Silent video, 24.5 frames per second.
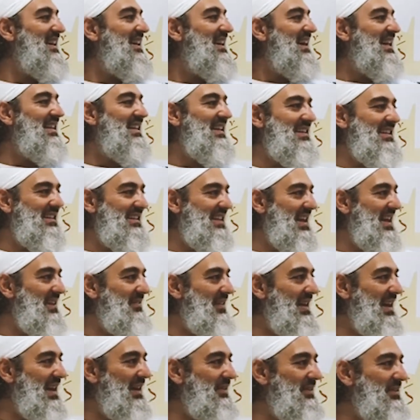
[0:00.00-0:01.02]
And they didn't have
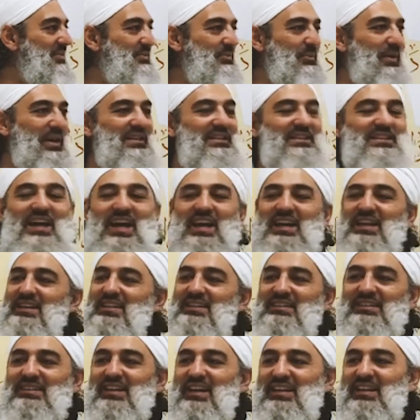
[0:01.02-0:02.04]
hours. 1 day.
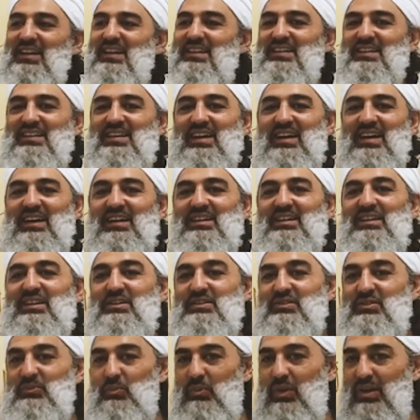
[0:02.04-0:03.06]
No, you can't.
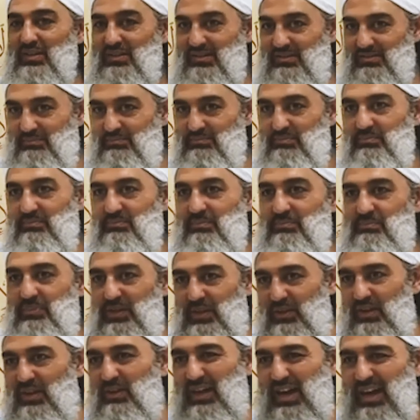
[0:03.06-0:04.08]
An
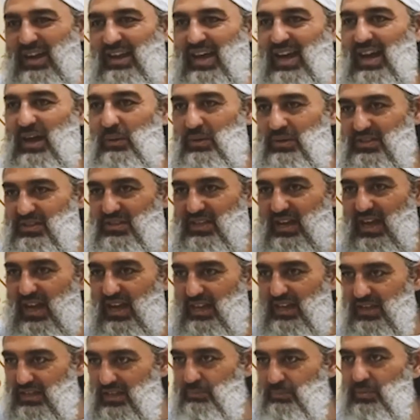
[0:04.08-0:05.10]
hour,
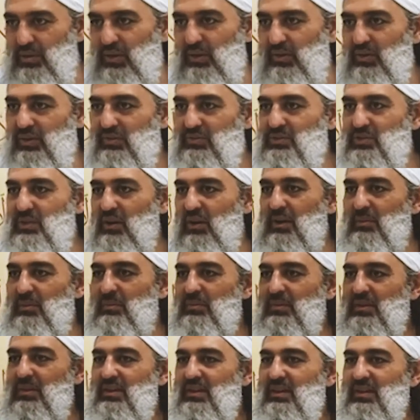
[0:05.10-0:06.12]
sa'i, in a period of time.
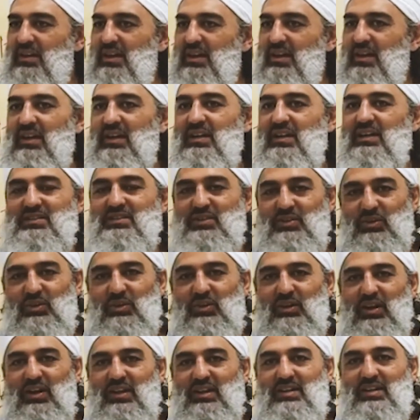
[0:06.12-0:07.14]
He said, all
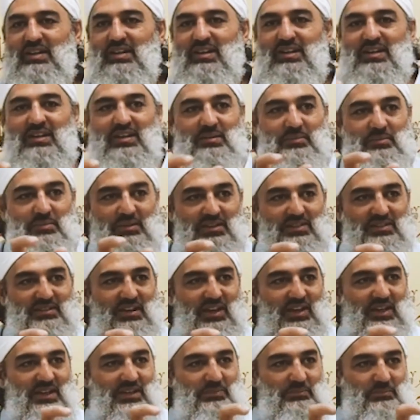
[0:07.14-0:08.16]
right.
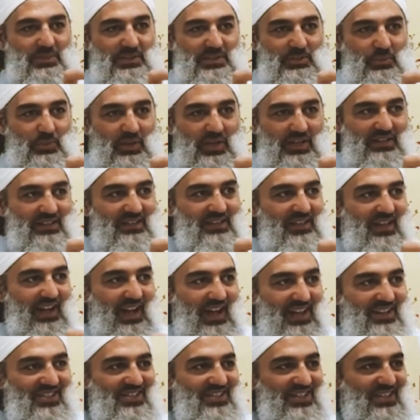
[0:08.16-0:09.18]
So between
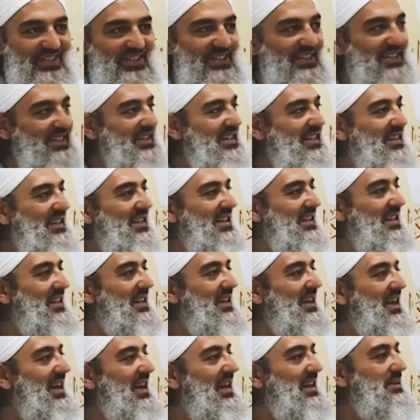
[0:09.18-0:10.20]
Asr
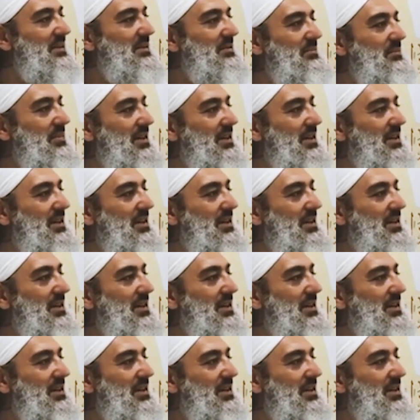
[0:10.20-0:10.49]
and